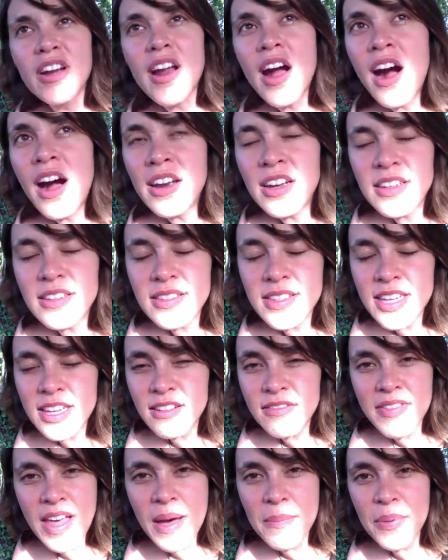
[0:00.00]
artist,
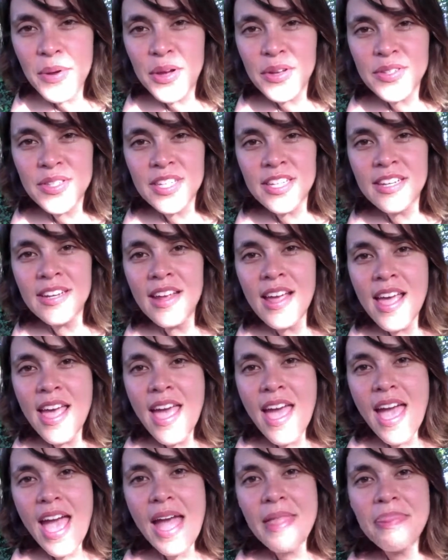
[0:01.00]
think of that person
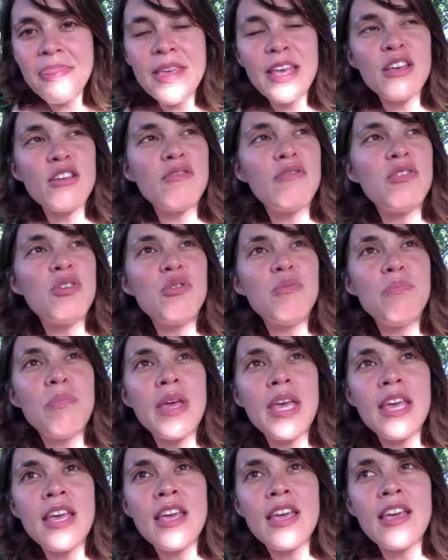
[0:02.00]
and think of you
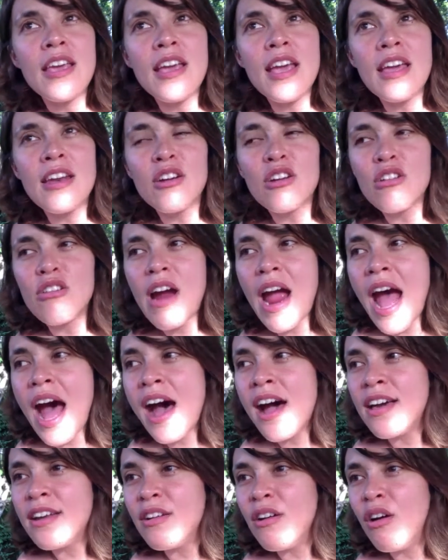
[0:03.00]
being in a
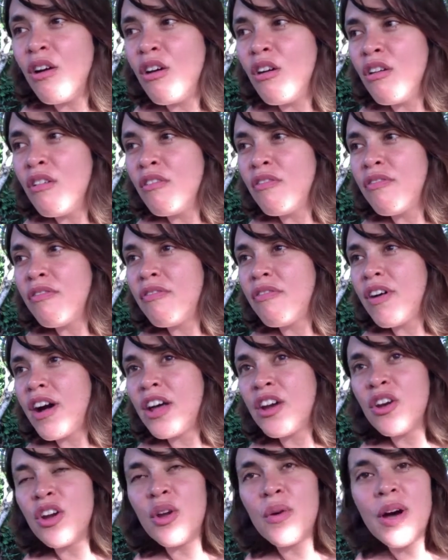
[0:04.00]
crowd of,
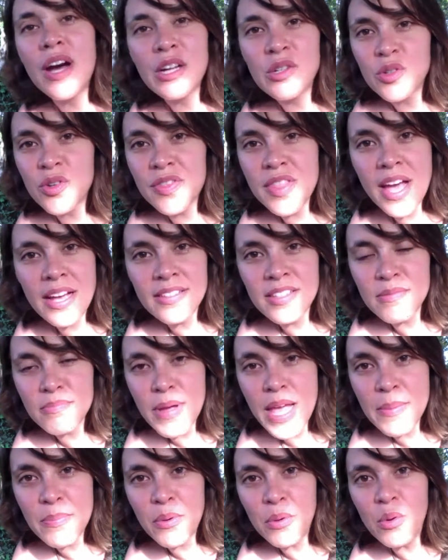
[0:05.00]
I don't know, 100,000
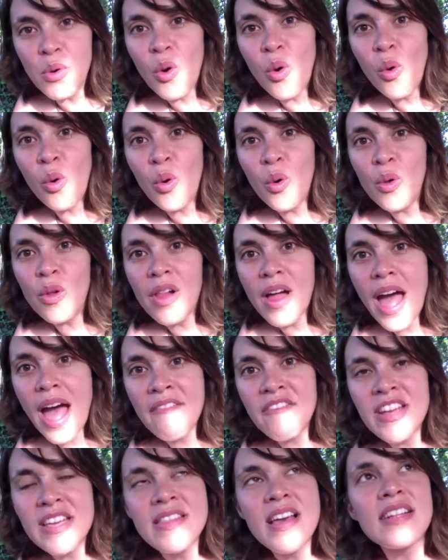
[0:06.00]
people all
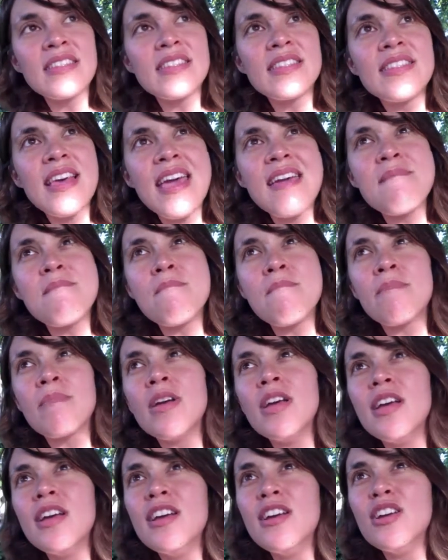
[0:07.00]
having that same
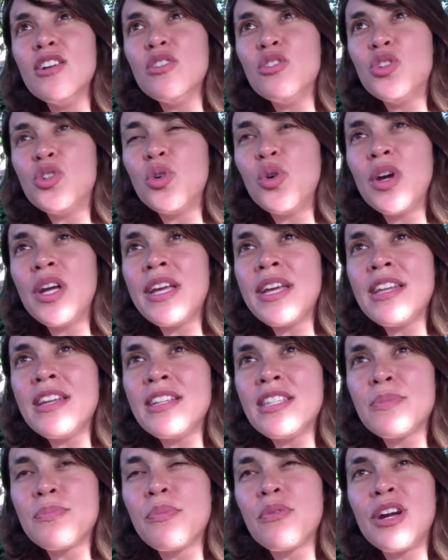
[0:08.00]
joy and
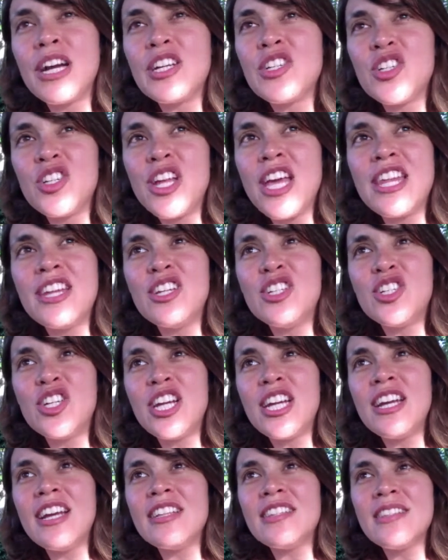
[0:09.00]
inspiration
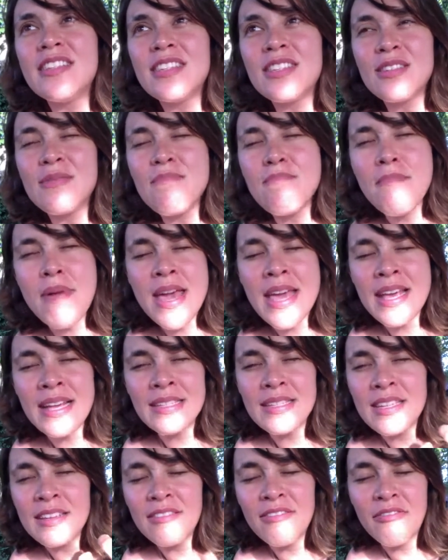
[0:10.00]
energy. It's this
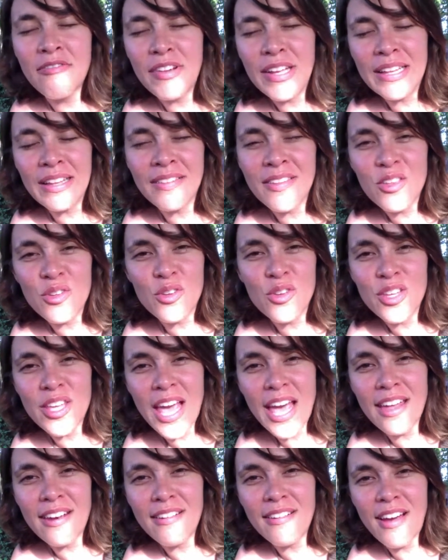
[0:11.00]
amazing feeling that you
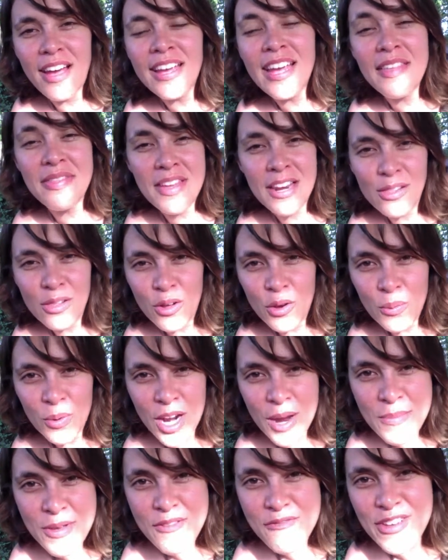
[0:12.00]
get. I get that a lot
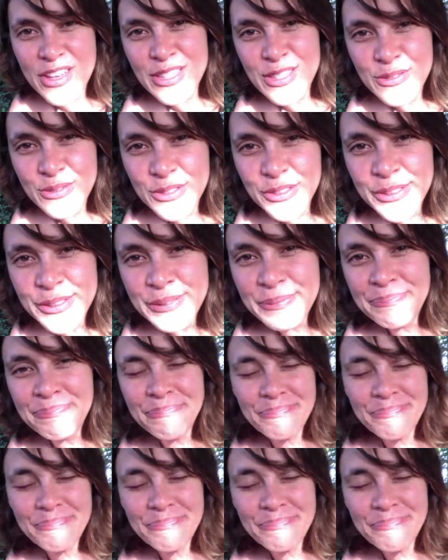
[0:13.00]
when I'm at festivals.